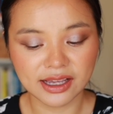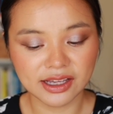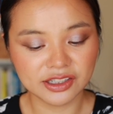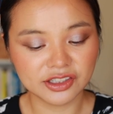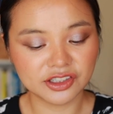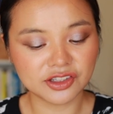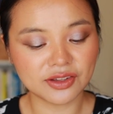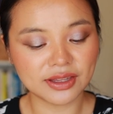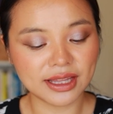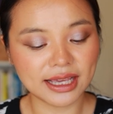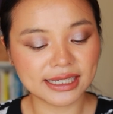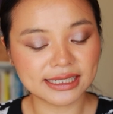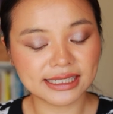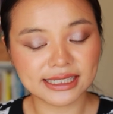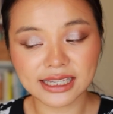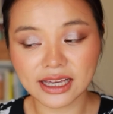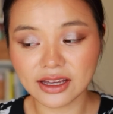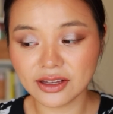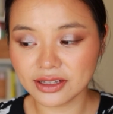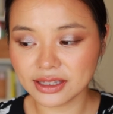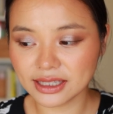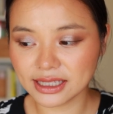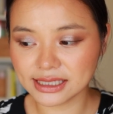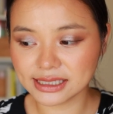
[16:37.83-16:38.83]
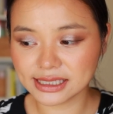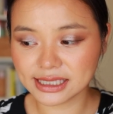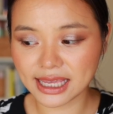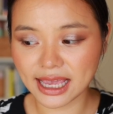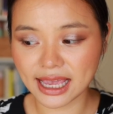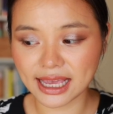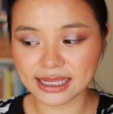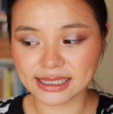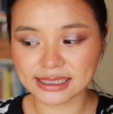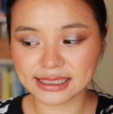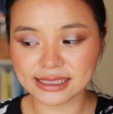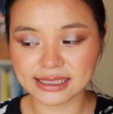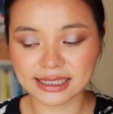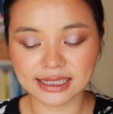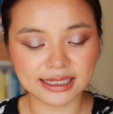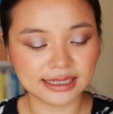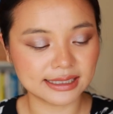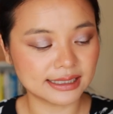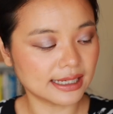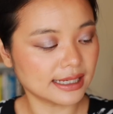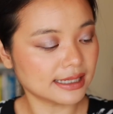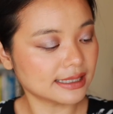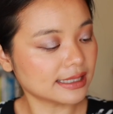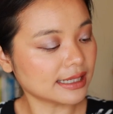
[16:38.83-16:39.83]
So they sell these
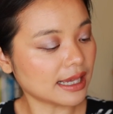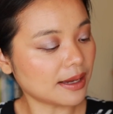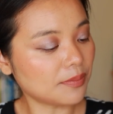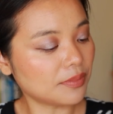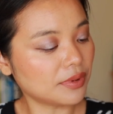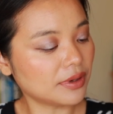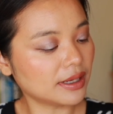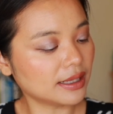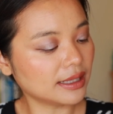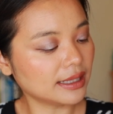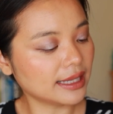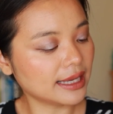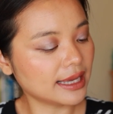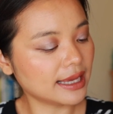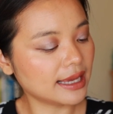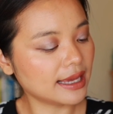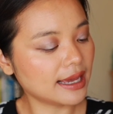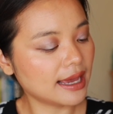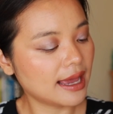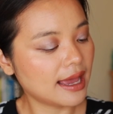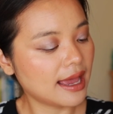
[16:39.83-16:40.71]
cases separately